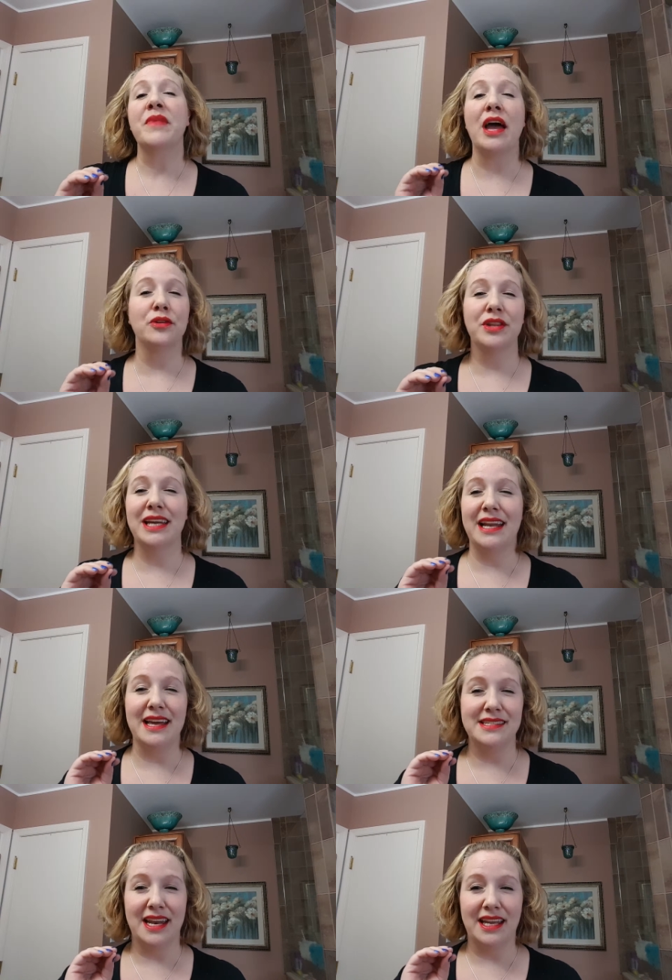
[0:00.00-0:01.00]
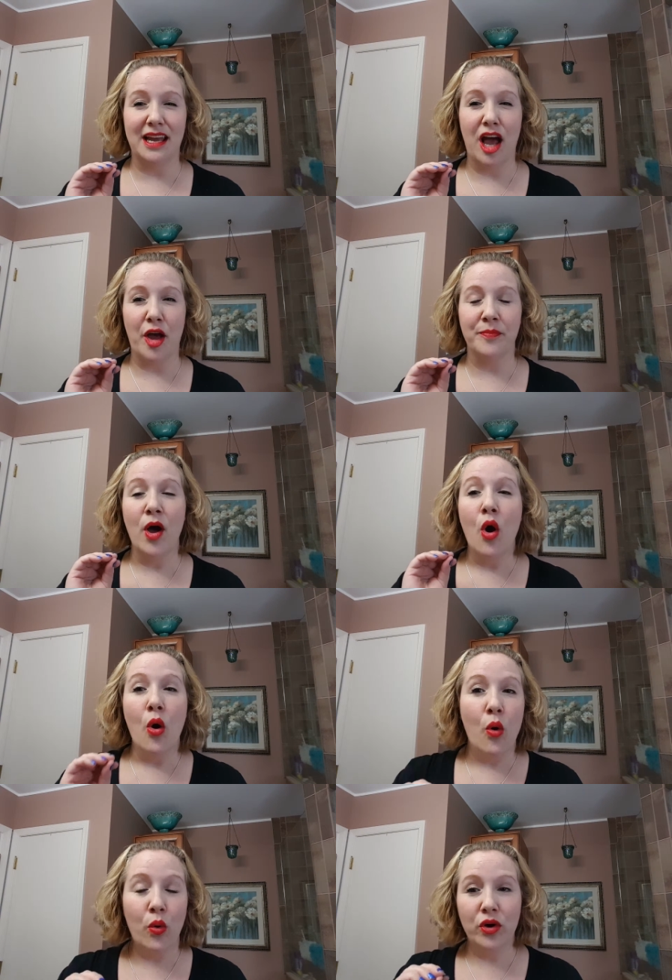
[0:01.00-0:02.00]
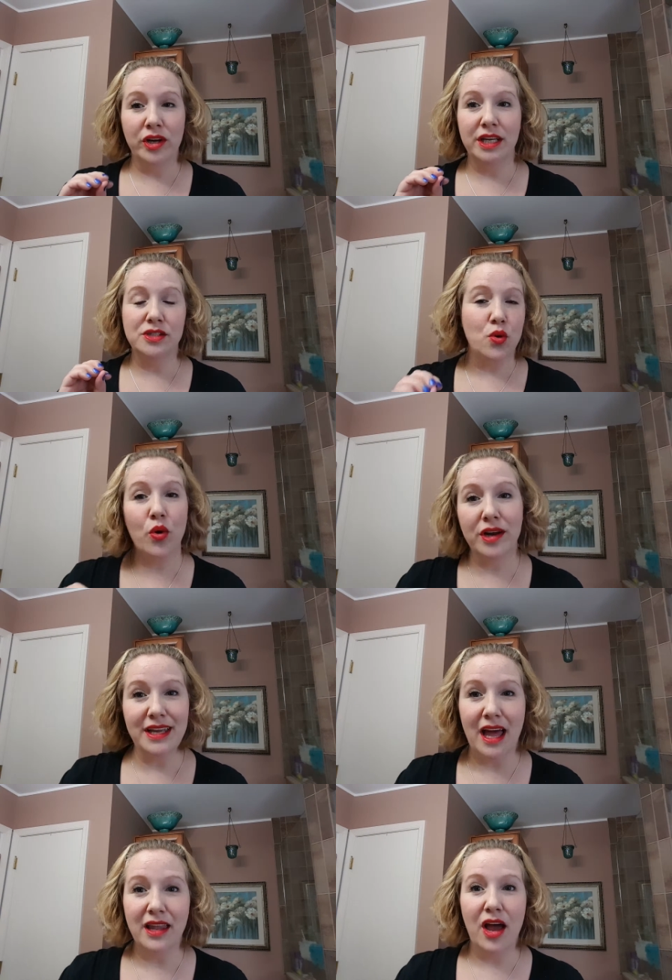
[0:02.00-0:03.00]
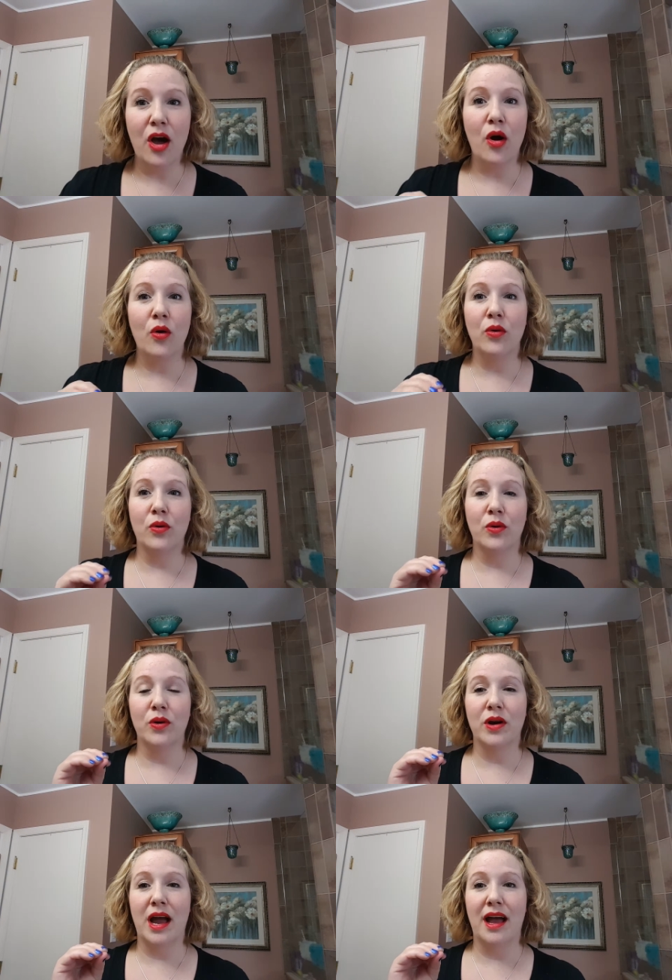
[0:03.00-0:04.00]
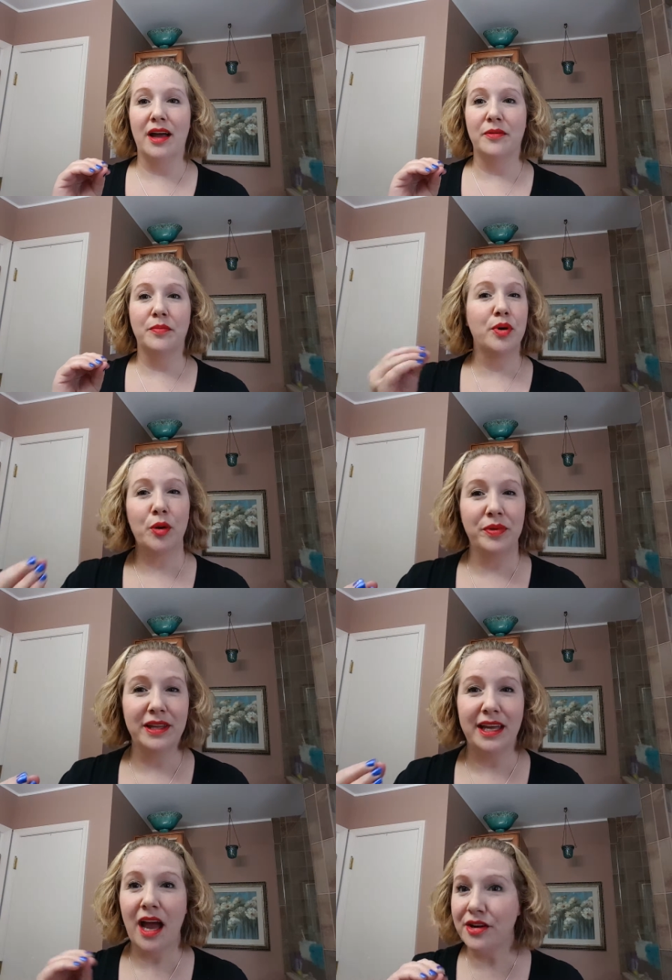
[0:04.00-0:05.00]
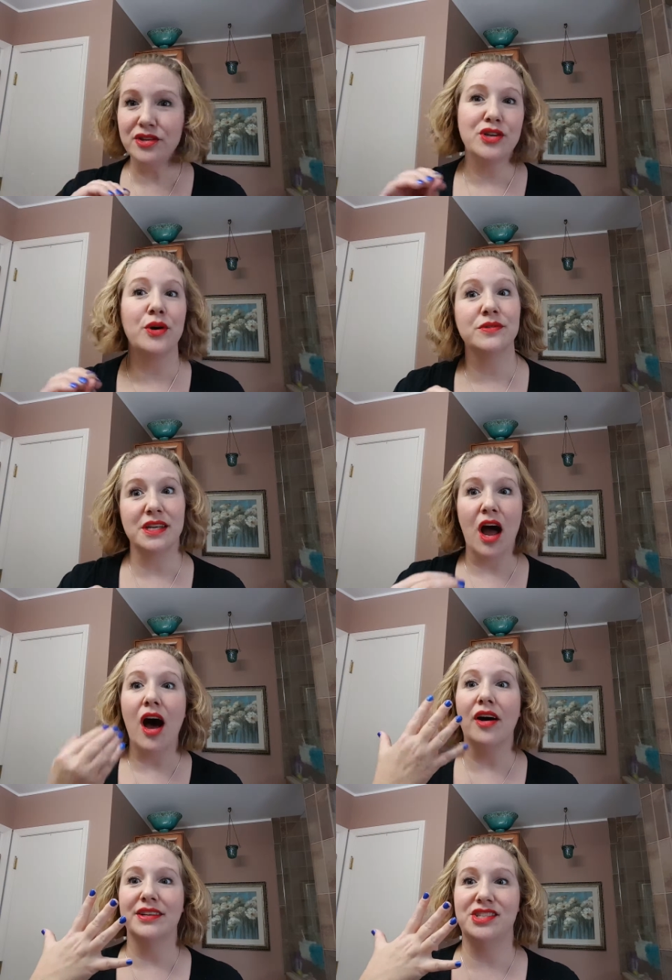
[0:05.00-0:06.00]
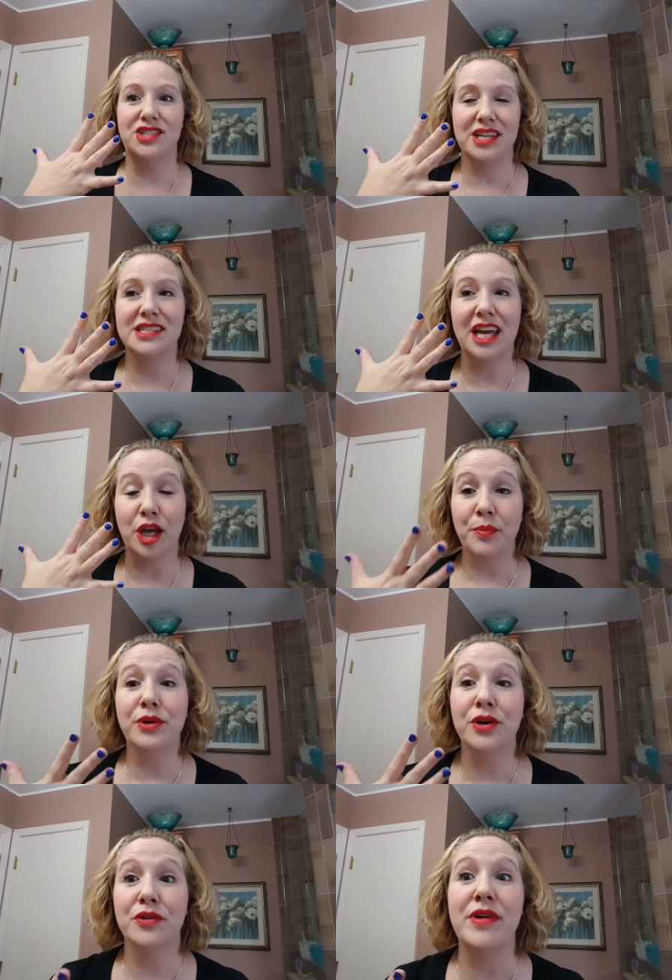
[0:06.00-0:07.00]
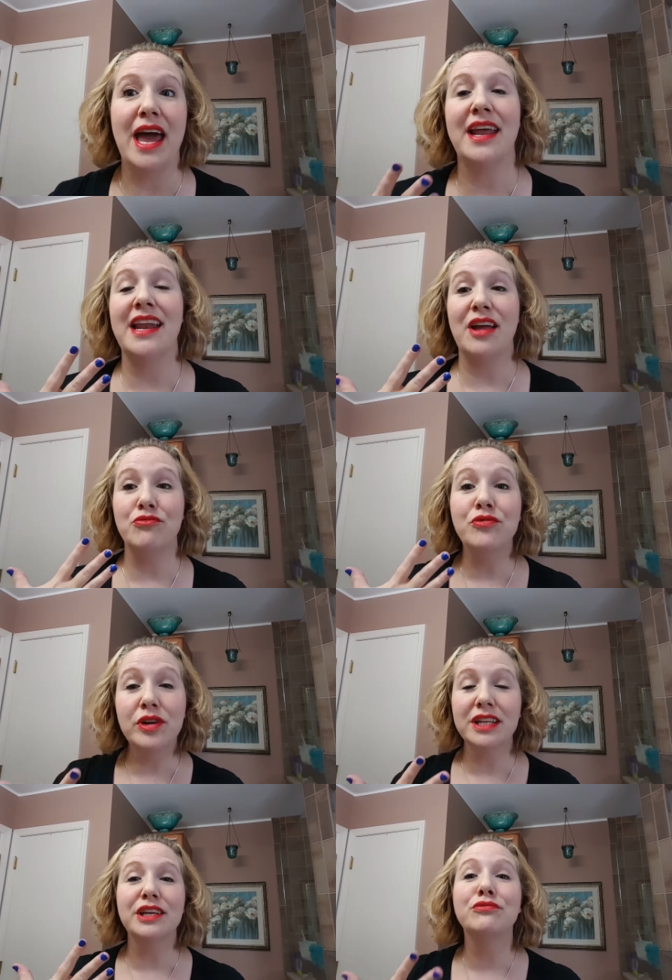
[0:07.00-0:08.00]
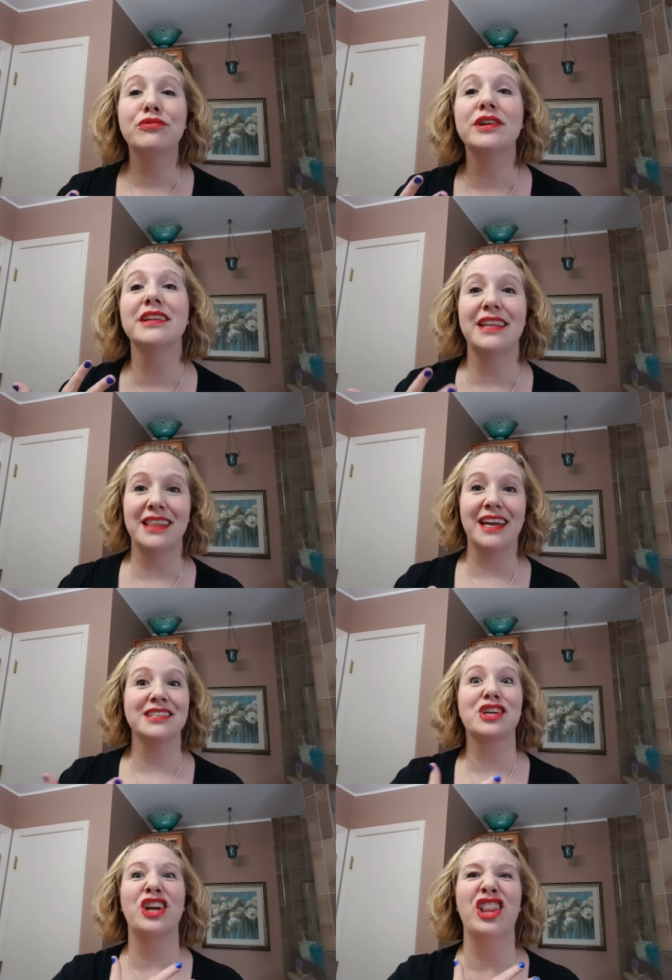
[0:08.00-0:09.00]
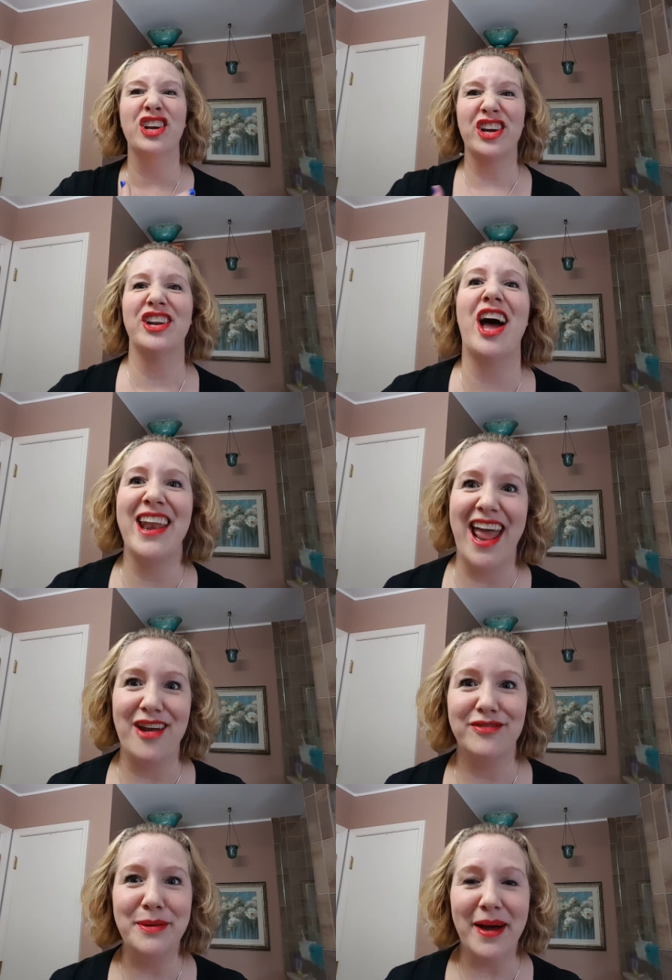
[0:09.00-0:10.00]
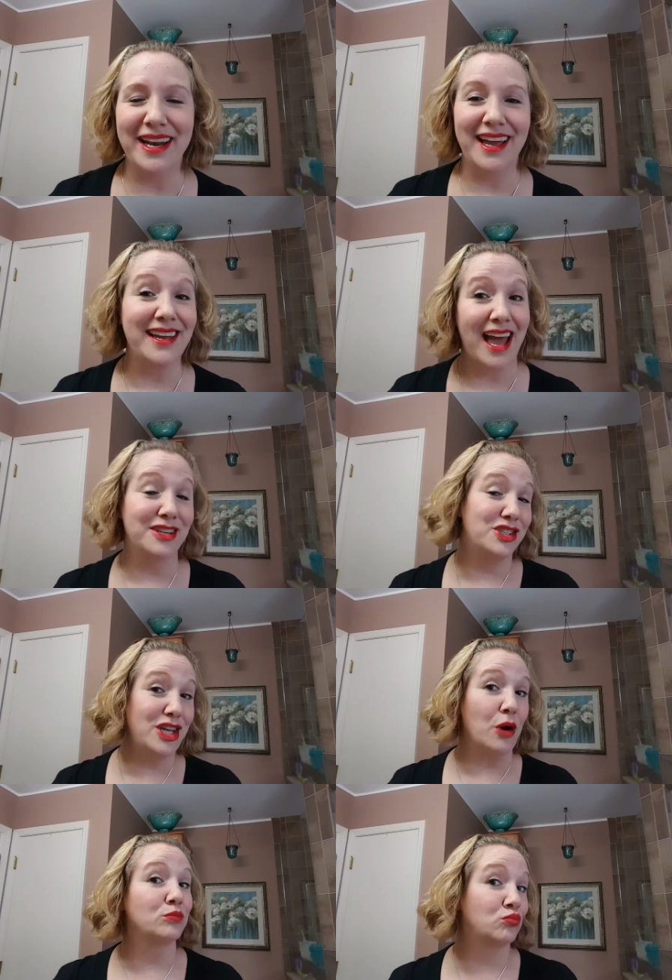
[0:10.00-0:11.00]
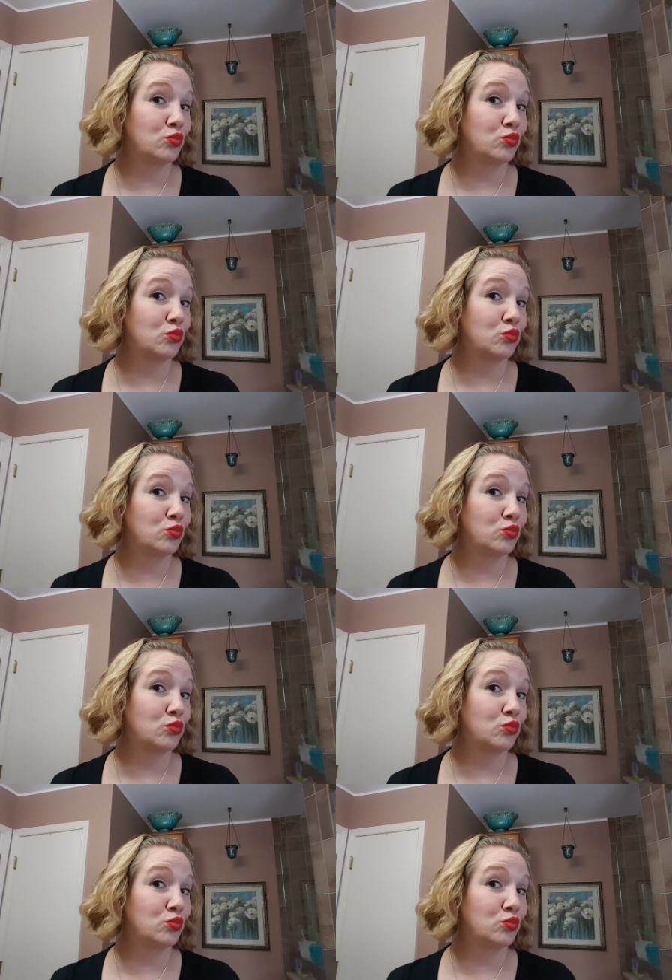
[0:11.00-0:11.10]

I don't think it has any um, orange or yellow or uh, purpley undertones at all. It's just like a pure red. And I really, really think it's going to look good on everybody again. So